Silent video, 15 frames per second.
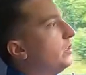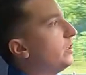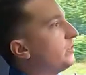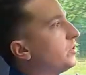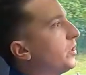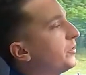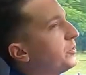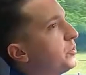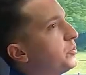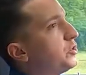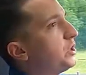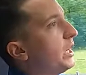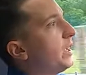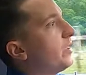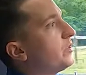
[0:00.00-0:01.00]
It's also
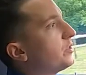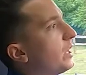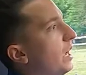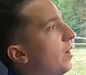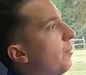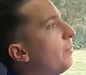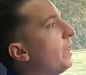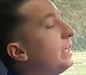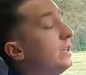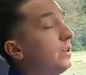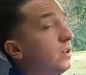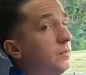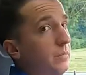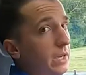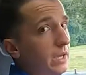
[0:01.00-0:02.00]
changed how many
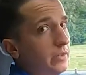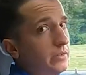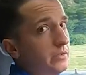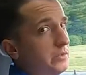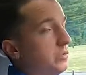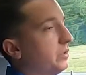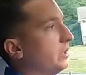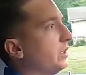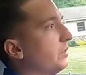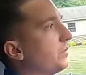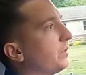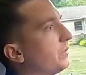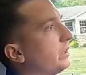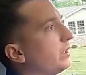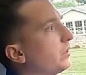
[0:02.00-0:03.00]
commands you can
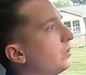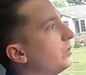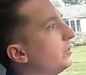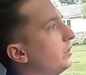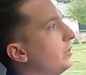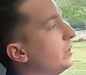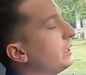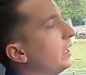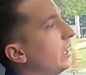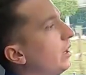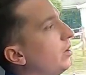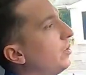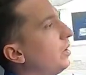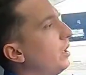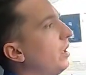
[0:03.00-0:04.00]
give the vehicle. You can
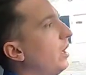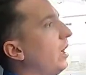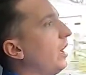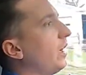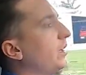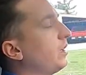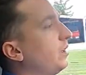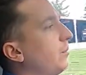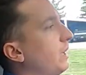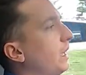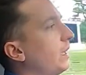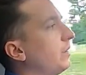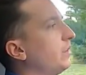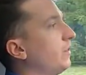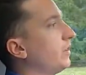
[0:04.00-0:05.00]
now uh,
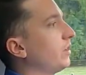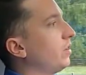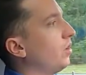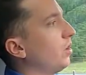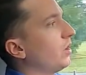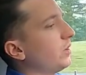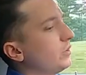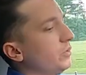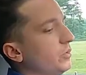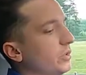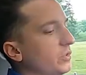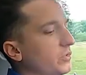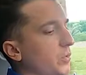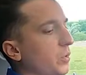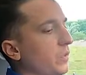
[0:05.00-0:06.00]
command the car to
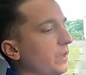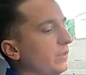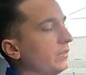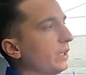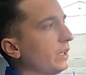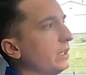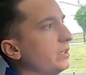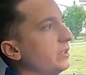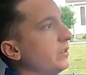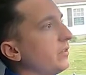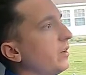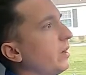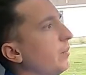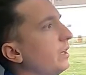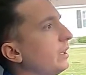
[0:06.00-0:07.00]
control things like
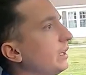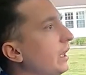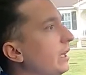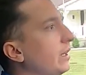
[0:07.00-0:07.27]
interior ambient